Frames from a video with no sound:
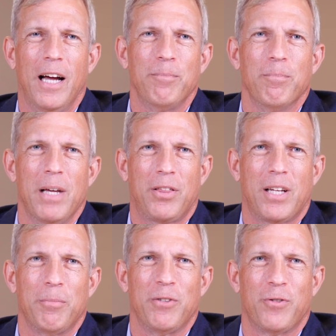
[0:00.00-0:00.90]
hype myth
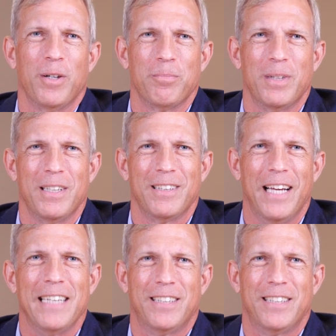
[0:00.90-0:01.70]
coming from uh, the I